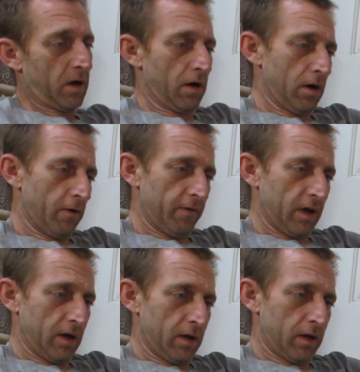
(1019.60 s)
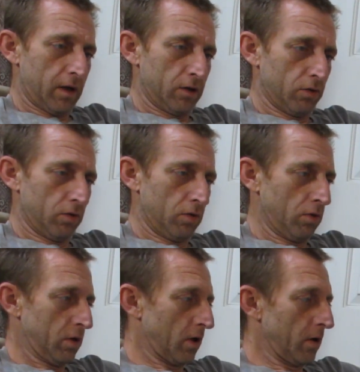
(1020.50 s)
of intentional
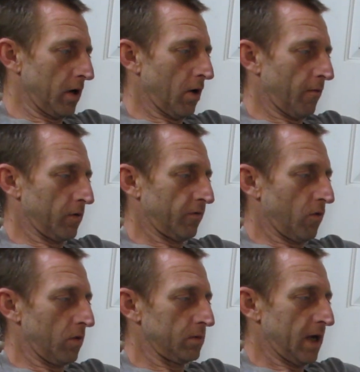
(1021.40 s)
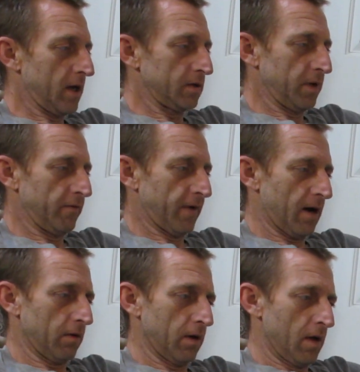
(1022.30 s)
attorney conference forms has been
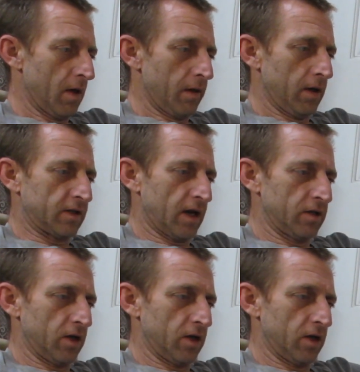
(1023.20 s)
filed. The assigned